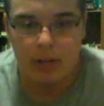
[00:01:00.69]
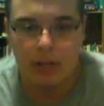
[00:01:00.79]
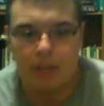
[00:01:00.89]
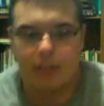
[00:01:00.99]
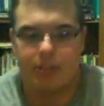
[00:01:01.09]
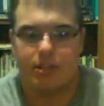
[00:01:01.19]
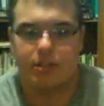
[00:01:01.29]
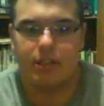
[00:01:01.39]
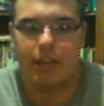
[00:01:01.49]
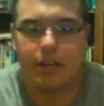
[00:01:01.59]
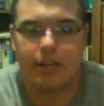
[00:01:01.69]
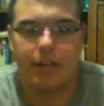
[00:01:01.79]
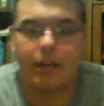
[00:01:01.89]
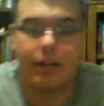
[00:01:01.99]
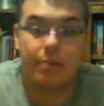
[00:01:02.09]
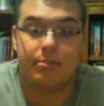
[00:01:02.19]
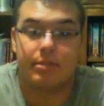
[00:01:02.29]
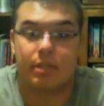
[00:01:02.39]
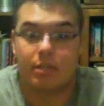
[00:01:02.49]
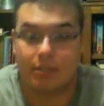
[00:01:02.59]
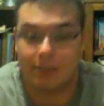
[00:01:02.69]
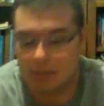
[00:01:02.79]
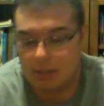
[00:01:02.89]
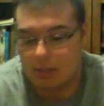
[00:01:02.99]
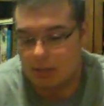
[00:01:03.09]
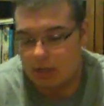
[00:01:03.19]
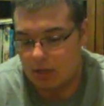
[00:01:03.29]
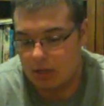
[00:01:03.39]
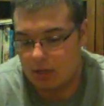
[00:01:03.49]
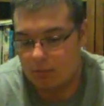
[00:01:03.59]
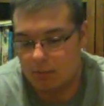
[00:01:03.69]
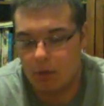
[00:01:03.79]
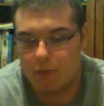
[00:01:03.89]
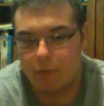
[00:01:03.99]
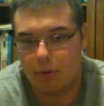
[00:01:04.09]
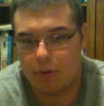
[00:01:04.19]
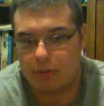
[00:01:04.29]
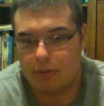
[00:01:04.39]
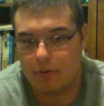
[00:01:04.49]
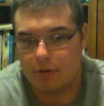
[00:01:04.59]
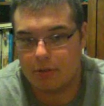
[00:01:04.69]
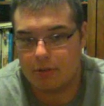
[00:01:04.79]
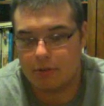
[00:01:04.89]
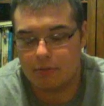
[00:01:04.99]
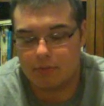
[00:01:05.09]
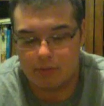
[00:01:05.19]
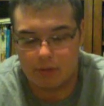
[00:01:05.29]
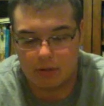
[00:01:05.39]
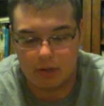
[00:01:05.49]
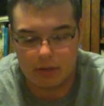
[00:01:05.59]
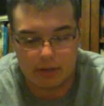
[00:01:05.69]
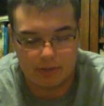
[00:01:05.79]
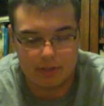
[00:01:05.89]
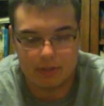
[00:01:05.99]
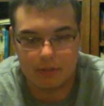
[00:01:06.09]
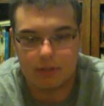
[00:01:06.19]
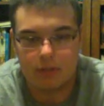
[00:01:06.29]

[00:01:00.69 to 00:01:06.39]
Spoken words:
This is the A&K M60, Mark 43 version for the Navy SEALs.